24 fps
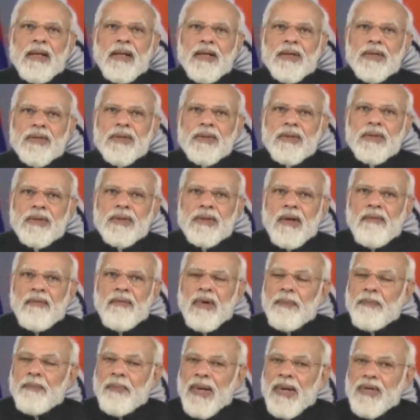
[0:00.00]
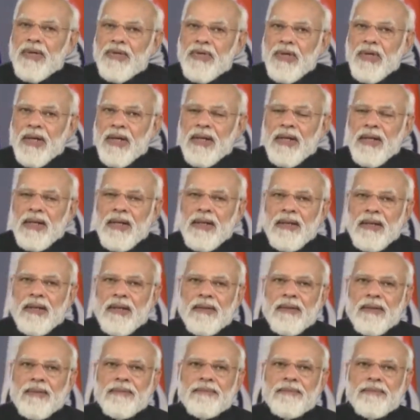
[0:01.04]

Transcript: In its development journey,